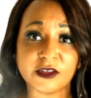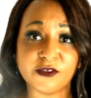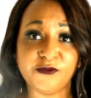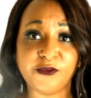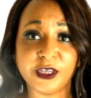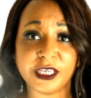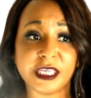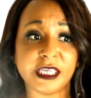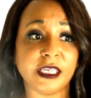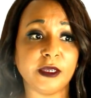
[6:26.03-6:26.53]

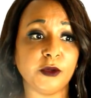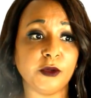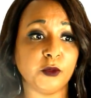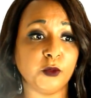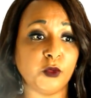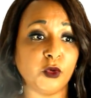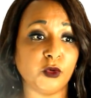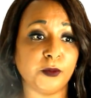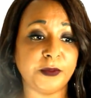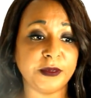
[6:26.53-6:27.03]
Vicki
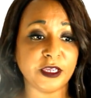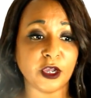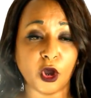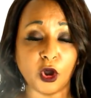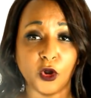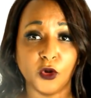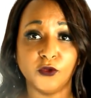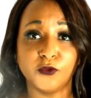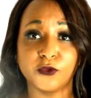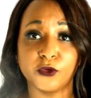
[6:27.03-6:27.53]
will be
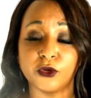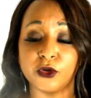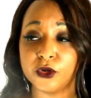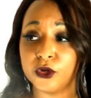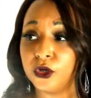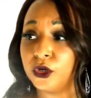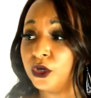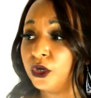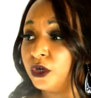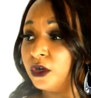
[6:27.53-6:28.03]

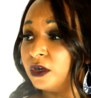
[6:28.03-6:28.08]
over.